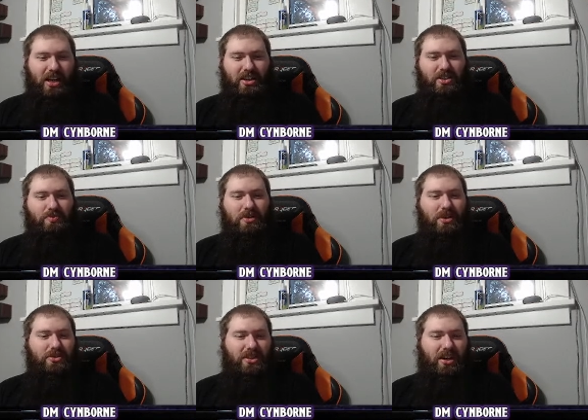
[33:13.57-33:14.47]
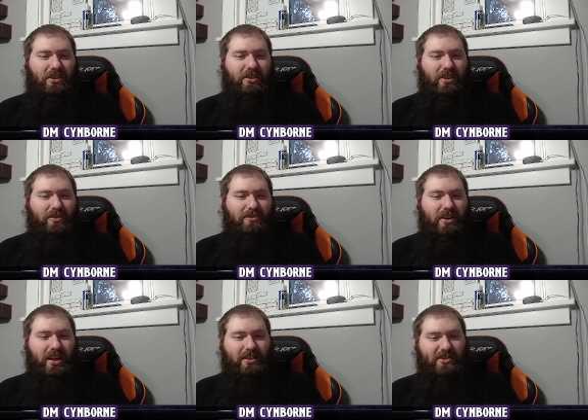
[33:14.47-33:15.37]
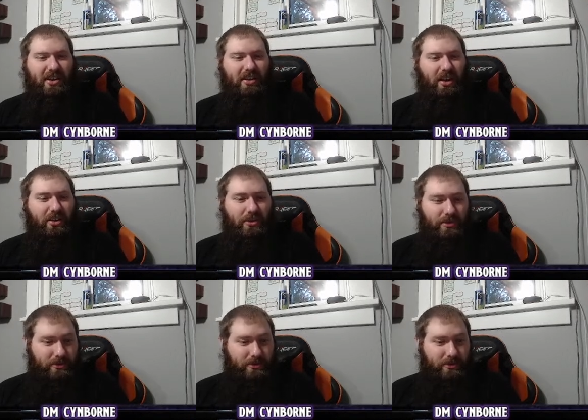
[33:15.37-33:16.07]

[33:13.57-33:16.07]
explosion in a 30-foot radius centered on you.